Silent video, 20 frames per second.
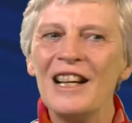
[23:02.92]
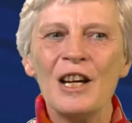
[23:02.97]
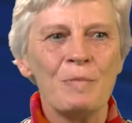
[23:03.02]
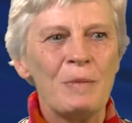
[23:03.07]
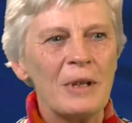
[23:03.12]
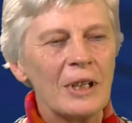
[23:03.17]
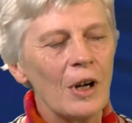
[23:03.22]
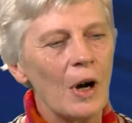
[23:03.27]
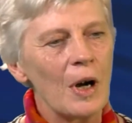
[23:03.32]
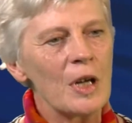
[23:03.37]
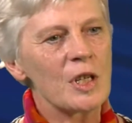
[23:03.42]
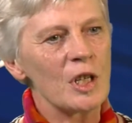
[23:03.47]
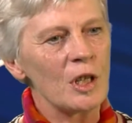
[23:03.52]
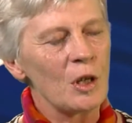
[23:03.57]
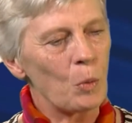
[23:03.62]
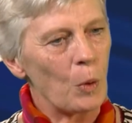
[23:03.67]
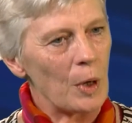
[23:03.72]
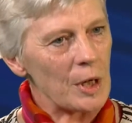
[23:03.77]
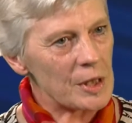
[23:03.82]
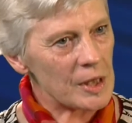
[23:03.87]
because he
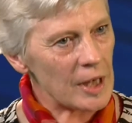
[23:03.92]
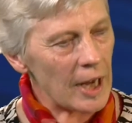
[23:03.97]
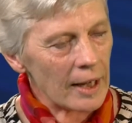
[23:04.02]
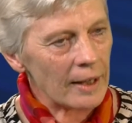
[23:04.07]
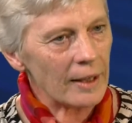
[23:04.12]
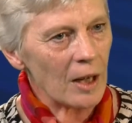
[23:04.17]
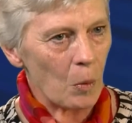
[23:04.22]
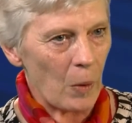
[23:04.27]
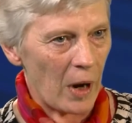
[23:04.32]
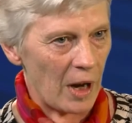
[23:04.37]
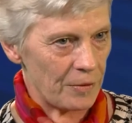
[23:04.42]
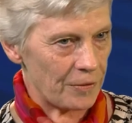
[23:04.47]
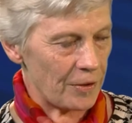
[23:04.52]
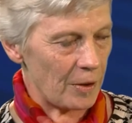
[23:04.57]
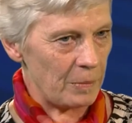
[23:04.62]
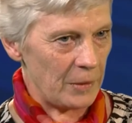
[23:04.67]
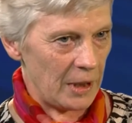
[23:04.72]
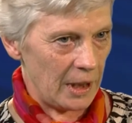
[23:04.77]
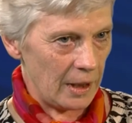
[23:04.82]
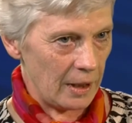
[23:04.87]
was taken away
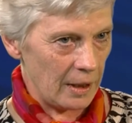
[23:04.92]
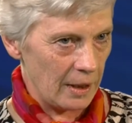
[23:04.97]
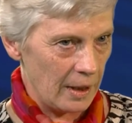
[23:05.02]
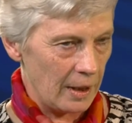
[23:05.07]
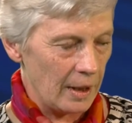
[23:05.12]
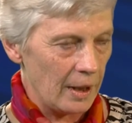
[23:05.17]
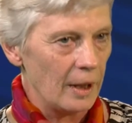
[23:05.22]
from me